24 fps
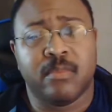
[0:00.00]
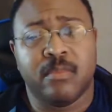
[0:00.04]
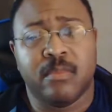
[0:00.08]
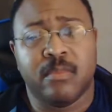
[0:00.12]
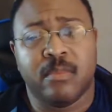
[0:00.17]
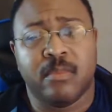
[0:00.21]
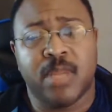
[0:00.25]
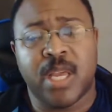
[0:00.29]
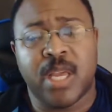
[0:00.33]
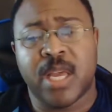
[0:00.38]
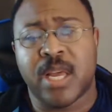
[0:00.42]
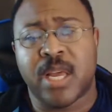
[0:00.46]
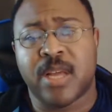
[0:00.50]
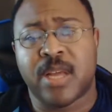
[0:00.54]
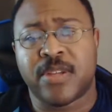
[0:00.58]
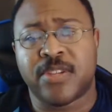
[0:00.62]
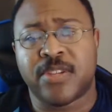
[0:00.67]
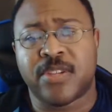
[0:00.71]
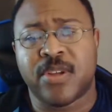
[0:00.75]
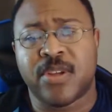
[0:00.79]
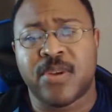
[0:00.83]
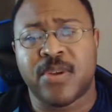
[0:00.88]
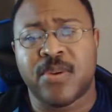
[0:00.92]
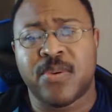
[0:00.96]
yeah,
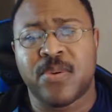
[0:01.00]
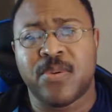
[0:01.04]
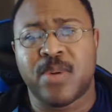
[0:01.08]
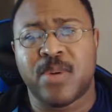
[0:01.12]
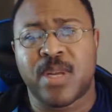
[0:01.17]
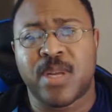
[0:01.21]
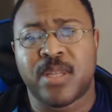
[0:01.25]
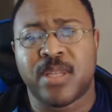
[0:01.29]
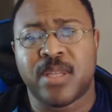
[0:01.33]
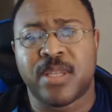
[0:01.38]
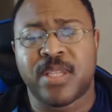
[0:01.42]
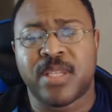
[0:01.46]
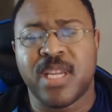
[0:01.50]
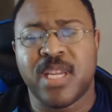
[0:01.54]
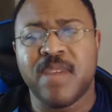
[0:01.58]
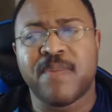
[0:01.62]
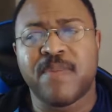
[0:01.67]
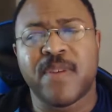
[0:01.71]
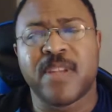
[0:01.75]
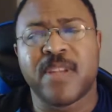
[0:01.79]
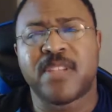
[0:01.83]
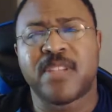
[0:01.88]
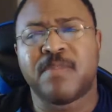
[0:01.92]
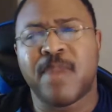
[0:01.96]
so the
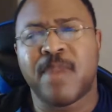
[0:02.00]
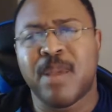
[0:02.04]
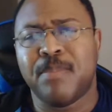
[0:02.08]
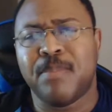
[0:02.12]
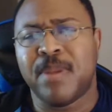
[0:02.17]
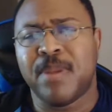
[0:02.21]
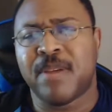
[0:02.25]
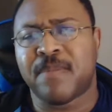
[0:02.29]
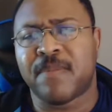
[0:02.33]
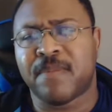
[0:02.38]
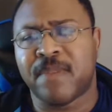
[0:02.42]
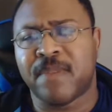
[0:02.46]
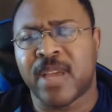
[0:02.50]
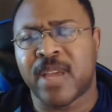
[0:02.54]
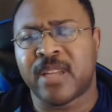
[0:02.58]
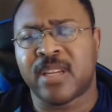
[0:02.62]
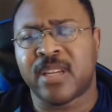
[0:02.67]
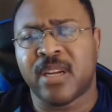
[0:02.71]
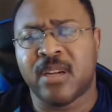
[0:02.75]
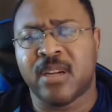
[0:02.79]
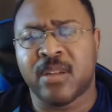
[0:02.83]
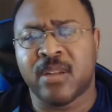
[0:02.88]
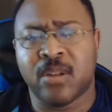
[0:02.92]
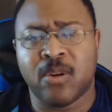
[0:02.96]
defense may be
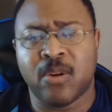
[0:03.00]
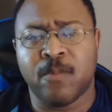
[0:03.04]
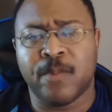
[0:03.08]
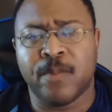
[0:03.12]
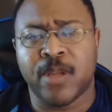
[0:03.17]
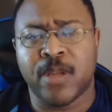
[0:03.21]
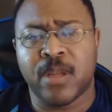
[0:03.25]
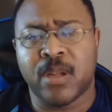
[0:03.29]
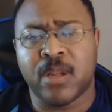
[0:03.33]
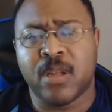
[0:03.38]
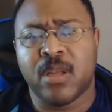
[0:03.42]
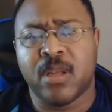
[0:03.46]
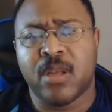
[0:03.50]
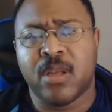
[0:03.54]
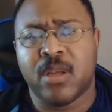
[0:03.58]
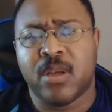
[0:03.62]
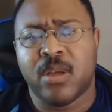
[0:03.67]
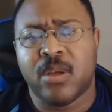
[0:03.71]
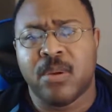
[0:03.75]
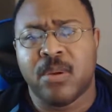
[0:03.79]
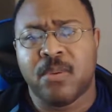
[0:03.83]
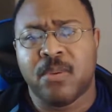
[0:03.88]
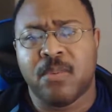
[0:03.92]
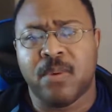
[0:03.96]
affected a little bit
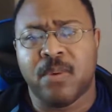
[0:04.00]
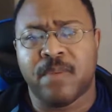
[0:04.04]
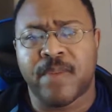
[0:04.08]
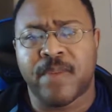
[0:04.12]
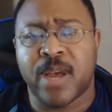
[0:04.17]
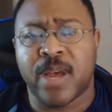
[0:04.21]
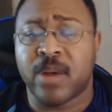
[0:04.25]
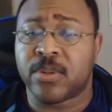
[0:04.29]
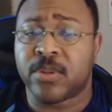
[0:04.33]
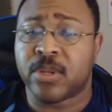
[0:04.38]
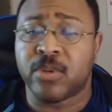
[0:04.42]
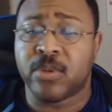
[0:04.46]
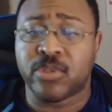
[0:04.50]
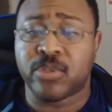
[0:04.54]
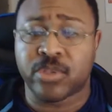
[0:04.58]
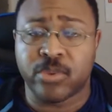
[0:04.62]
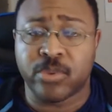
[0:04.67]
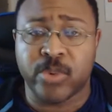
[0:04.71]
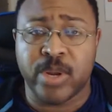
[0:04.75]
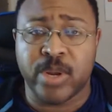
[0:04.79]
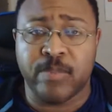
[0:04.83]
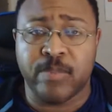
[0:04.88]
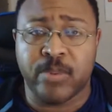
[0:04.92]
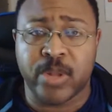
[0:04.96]
without those
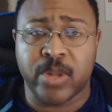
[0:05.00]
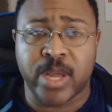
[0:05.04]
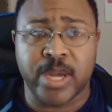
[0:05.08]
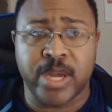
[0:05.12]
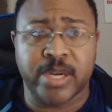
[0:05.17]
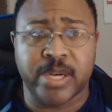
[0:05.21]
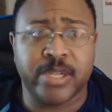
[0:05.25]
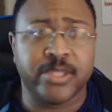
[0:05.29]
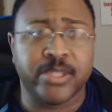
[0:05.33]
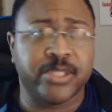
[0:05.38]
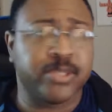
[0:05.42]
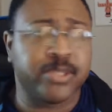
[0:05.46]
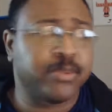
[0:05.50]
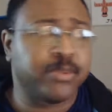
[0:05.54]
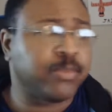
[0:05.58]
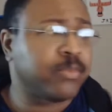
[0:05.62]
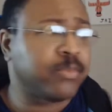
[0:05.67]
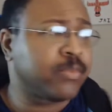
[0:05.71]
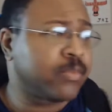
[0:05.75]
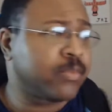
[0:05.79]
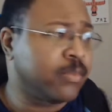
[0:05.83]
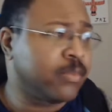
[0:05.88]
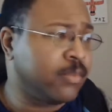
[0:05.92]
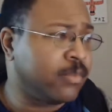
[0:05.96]
three players.
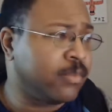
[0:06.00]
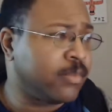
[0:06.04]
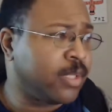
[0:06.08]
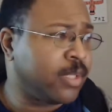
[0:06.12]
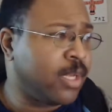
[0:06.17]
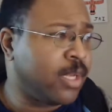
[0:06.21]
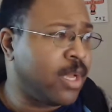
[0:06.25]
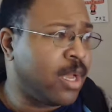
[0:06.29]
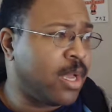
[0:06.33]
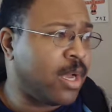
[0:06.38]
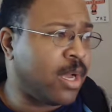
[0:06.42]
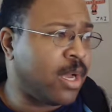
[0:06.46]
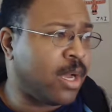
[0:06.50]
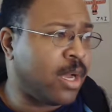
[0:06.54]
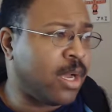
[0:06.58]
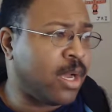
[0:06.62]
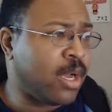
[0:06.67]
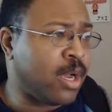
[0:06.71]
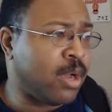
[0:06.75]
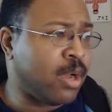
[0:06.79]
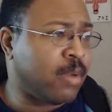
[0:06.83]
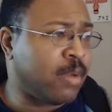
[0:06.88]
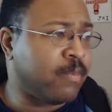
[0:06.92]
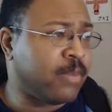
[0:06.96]

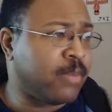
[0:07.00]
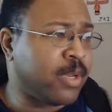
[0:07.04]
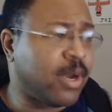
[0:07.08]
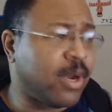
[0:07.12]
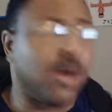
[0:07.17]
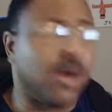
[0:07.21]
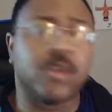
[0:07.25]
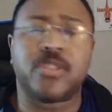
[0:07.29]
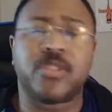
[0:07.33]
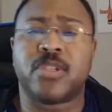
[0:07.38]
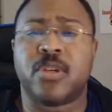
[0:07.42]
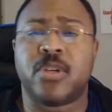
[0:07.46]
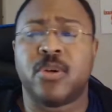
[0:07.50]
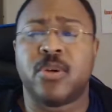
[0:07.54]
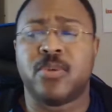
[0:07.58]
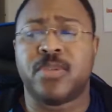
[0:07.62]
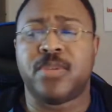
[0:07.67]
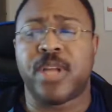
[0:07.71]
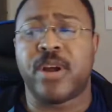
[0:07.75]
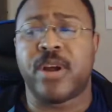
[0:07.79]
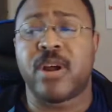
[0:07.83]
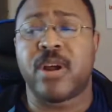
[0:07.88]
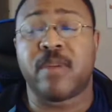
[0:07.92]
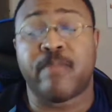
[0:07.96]
Also,
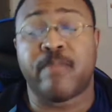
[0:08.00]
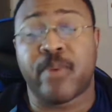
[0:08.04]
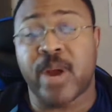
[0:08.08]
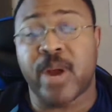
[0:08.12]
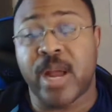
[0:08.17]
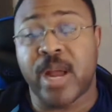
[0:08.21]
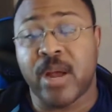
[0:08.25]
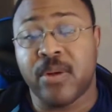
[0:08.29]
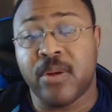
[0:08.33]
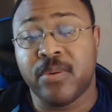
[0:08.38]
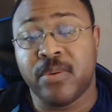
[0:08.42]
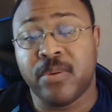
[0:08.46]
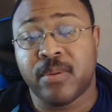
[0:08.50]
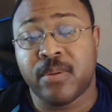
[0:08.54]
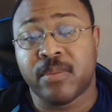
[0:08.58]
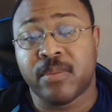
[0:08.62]
Derek Brown